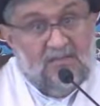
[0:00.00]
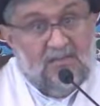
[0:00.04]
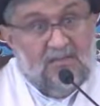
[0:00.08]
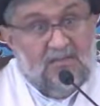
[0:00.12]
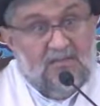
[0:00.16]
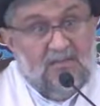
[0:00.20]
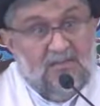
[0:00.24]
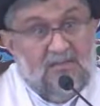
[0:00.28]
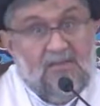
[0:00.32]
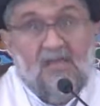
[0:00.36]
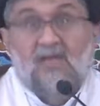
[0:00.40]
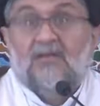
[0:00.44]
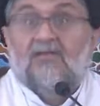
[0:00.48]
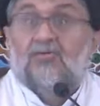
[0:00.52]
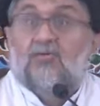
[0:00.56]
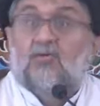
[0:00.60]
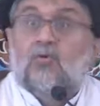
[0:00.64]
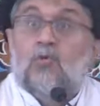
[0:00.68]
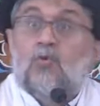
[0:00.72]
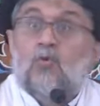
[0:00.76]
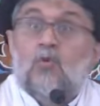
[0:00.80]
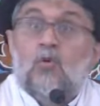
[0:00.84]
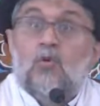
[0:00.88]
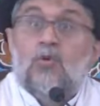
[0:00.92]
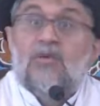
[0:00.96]
that
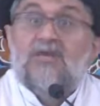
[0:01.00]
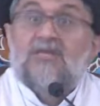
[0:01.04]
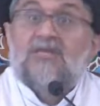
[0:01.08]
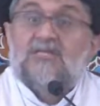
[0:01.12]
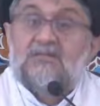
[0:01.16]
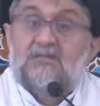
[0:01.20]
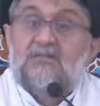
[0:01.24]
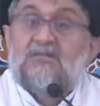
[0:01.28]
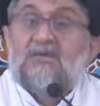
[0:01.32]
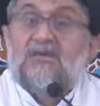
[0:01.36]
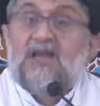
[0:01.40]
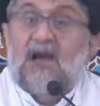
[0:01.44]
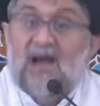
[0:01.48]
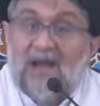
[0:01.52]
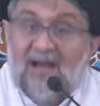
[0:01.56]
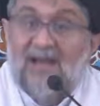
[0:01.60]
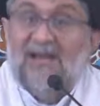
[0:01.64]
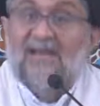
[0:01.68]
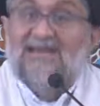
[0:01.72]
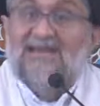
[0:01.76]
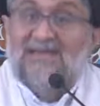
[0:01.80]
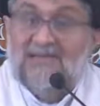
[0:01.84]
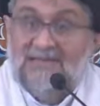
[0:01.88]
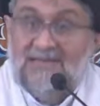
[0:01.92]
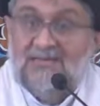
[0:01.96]
who is
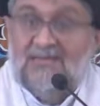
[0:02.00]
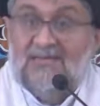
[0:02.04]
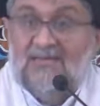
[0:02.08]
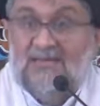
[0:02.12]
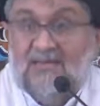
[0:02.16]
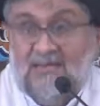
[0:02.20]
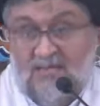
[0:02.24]
behind,